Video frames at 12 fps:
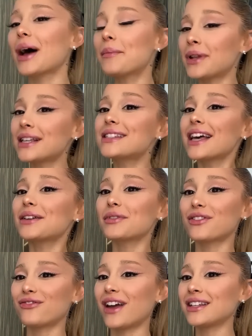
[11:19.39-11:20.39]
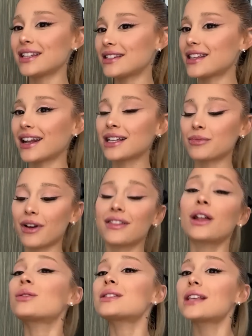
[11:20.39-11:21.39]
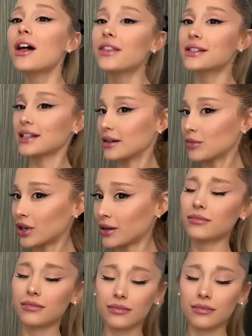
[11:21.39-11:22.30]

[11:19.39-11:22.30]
I'm gonna set with Fenty setting spray. They don't sell this anymore.